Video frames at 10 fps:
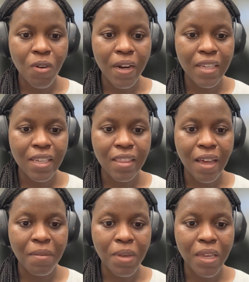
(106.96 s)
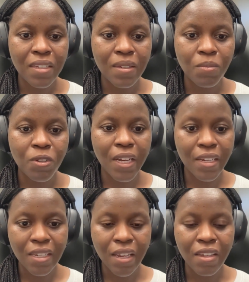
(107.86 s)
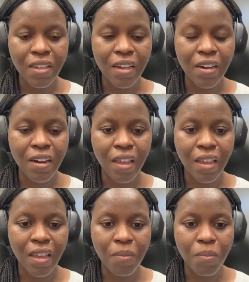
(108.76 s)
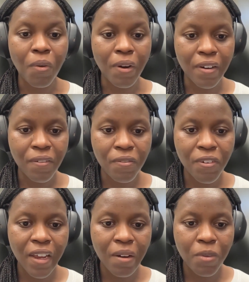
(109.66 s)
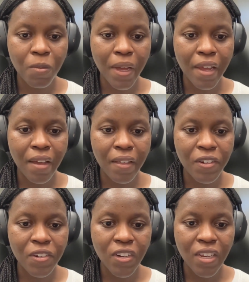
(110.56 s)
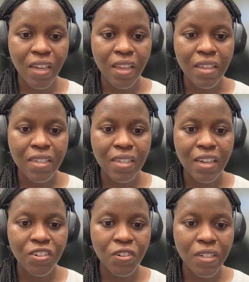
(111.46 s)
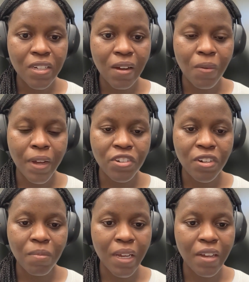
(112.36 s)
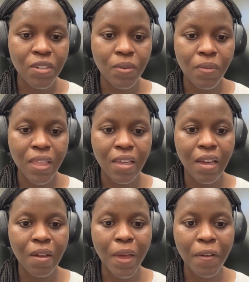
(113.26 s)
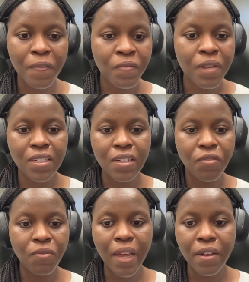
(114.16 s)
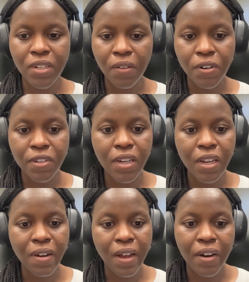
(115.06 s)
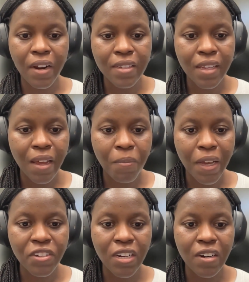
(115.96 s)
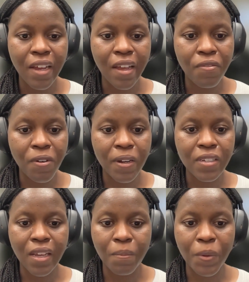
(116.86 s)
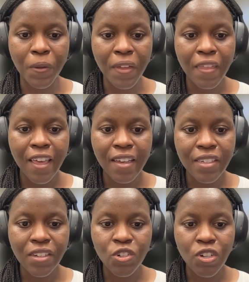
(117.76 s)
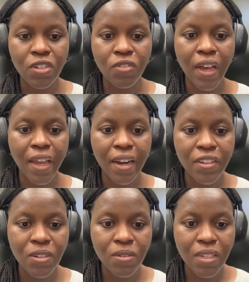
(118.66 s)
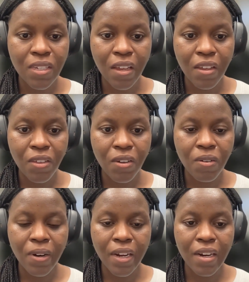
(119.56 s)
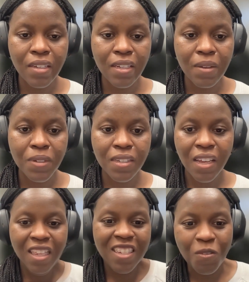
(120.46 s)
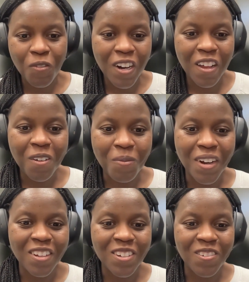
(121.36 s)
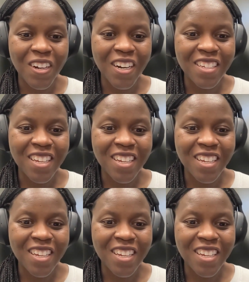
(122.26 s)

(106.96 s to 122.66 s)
what is it that makes multicellularity important for animal biology. This is an interesting question because when we think about the rest of biodiversity around us, like bacteria, for example, they exist just fine as unicellular organisms. It's still pretty open as to what